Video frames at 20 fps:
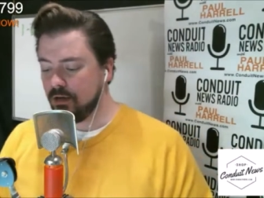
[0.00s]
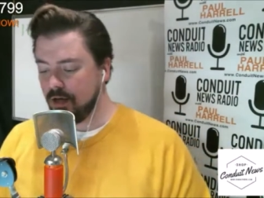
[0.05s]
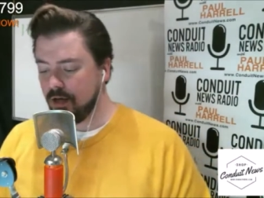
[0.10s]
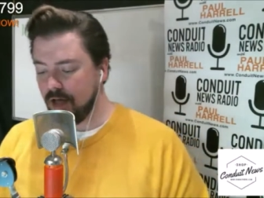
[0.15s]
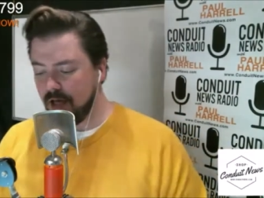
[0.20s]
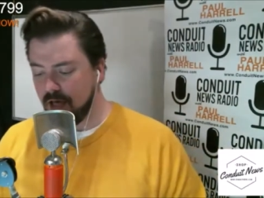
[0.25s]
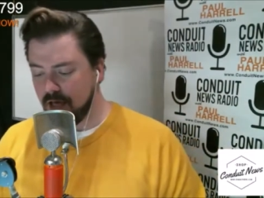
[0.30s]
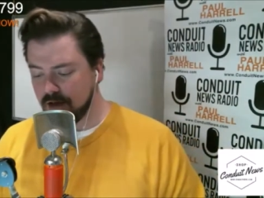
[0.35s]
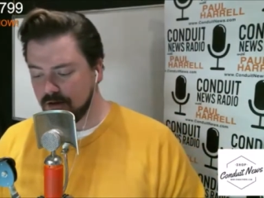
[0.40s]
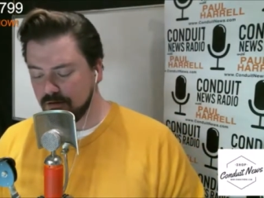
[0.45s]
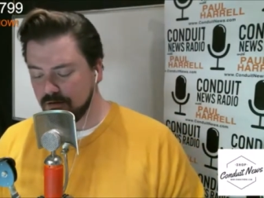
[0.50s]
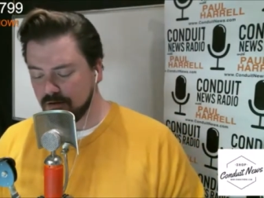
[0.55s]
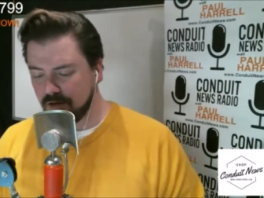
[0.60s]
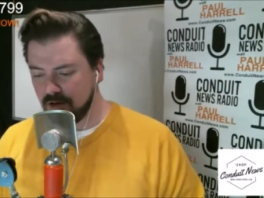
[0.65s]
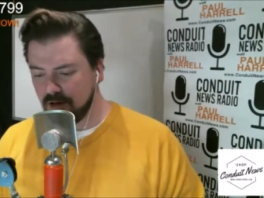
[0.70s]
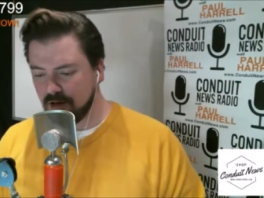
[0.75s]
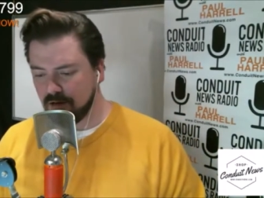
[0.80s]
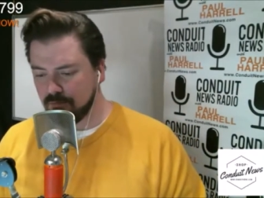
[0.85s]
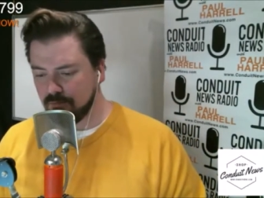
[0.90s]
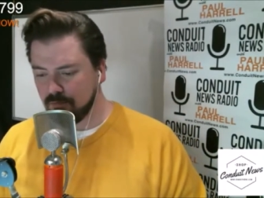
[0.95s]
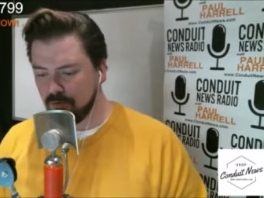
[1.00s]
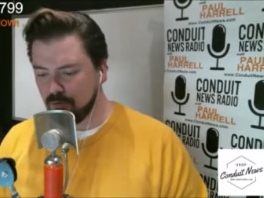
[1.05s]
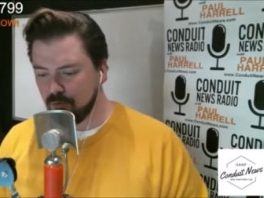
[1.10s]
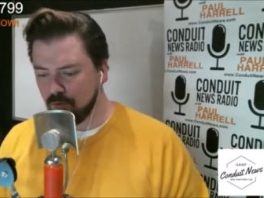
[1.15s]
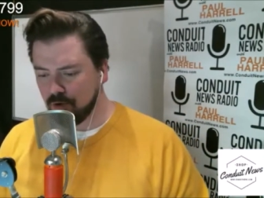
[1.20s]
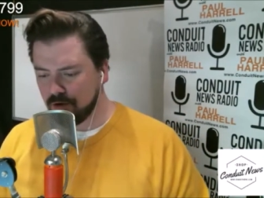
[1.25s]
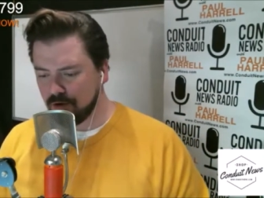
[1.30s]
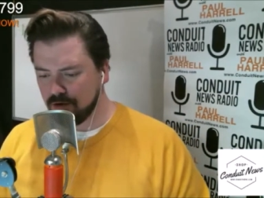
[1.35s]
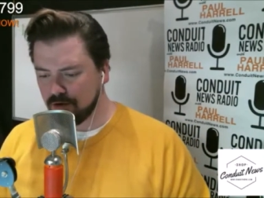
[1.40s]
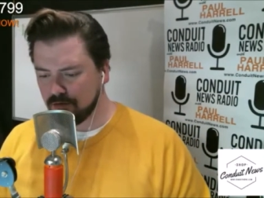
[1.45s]
And
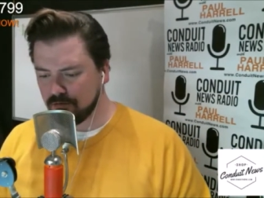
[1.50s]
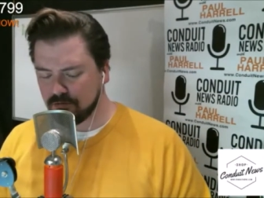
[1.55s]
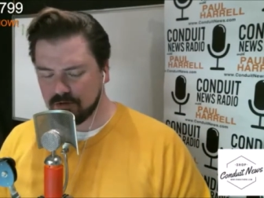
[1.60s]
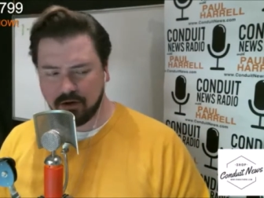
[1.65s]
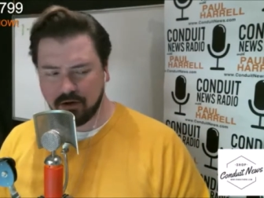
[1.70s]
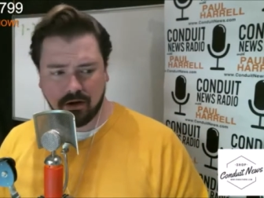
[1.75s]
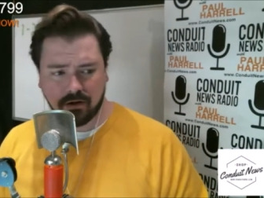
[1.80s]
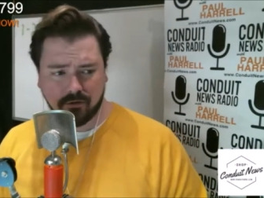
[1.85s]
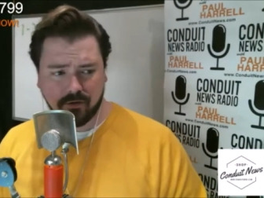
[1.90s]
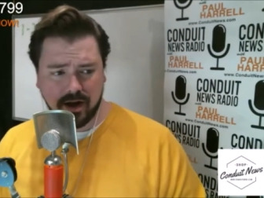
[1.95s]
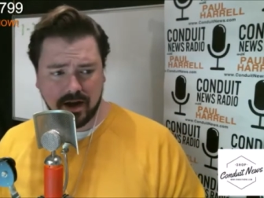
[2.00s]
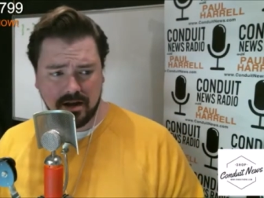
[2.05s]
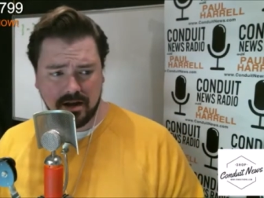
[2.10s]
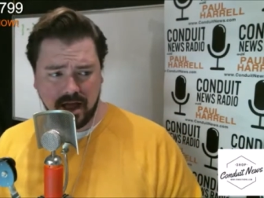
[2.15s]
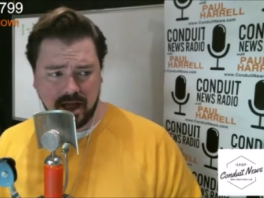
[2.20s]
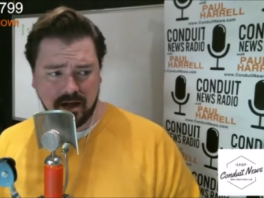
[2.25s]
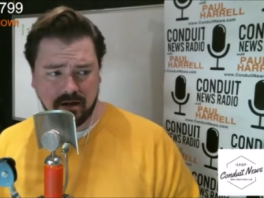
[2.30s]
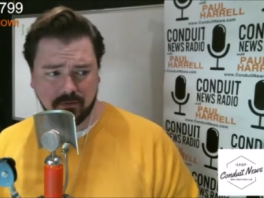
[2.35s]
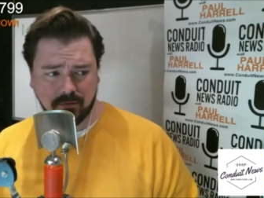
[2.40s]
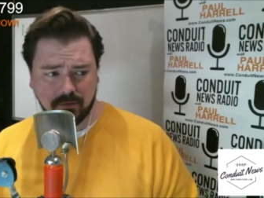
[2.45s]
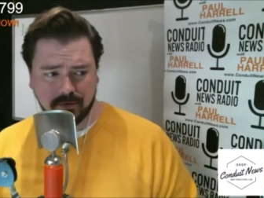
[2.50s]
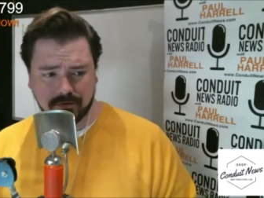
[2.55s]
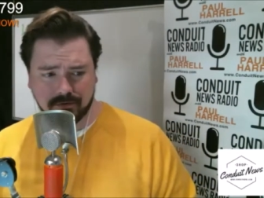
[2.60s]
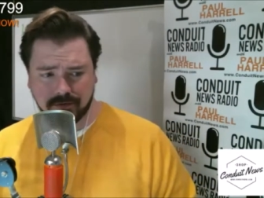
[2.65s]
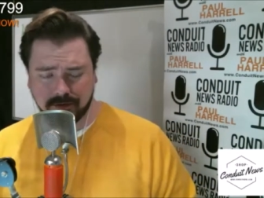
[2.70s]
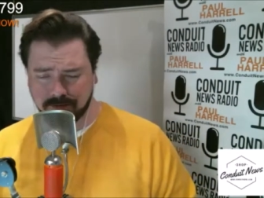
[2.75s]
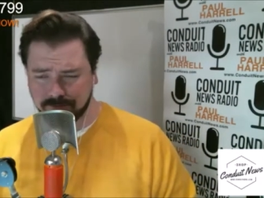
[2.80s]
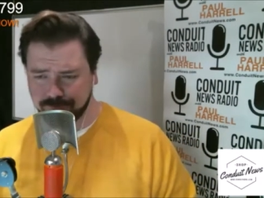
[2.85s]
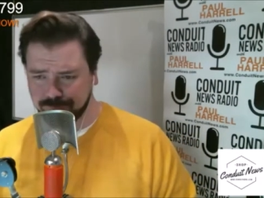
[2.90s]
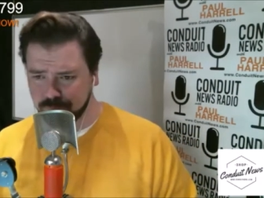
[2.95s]
we're going to talk right now
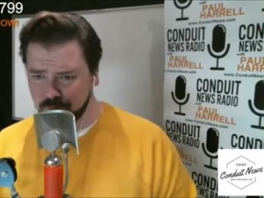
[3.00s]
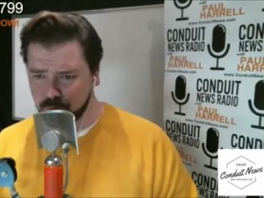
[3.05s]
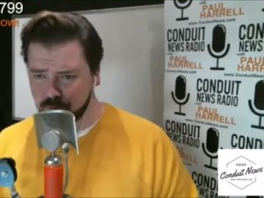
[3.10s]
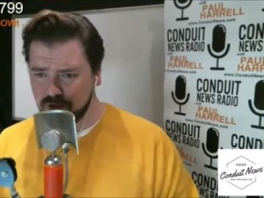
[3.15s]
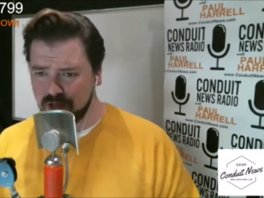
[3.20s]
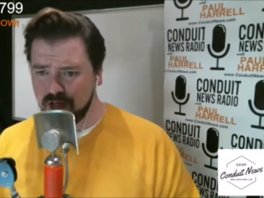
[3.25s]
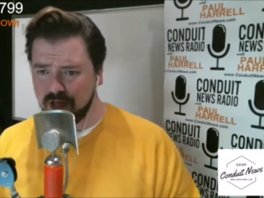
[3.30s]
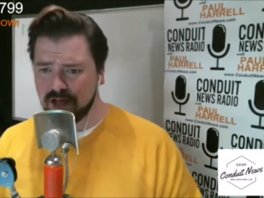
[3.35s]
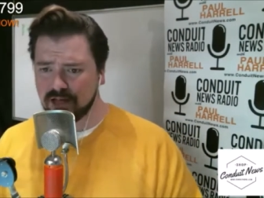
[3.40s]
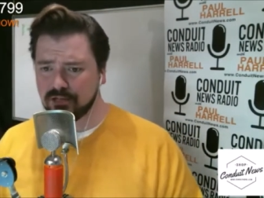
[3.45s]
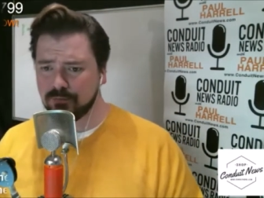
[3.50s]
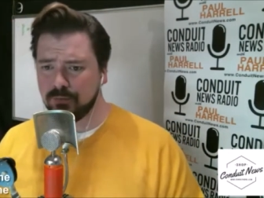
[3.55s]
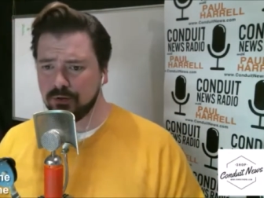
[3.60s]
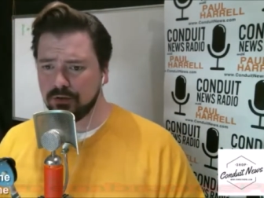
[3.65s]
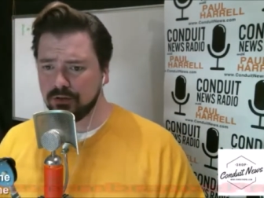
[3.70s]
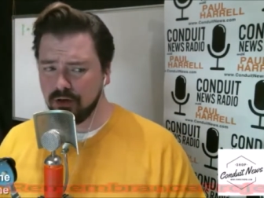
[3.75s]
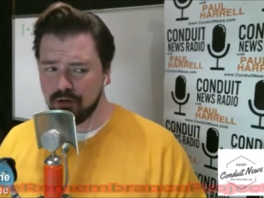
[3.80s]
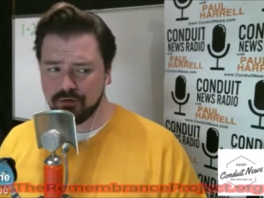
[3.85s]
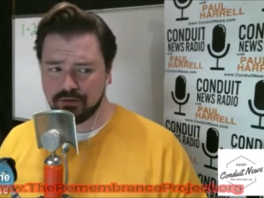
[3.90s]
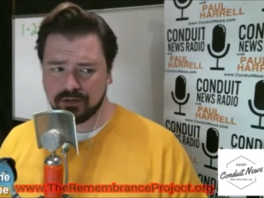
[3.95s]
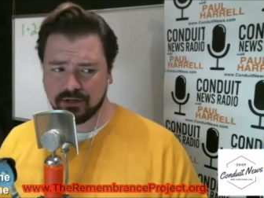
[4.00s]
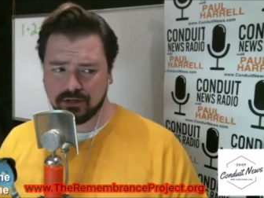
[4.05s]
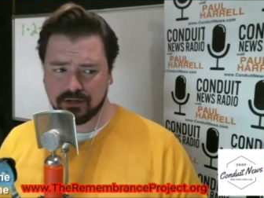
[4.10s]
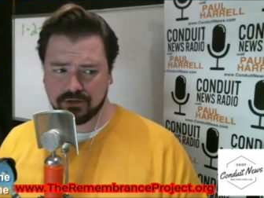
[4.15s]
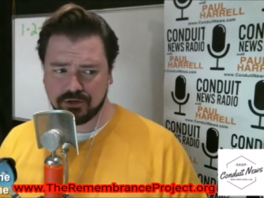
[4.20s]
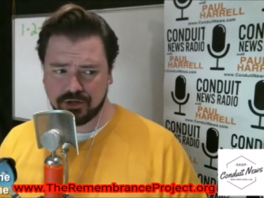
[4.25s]
with Maria Espinoza.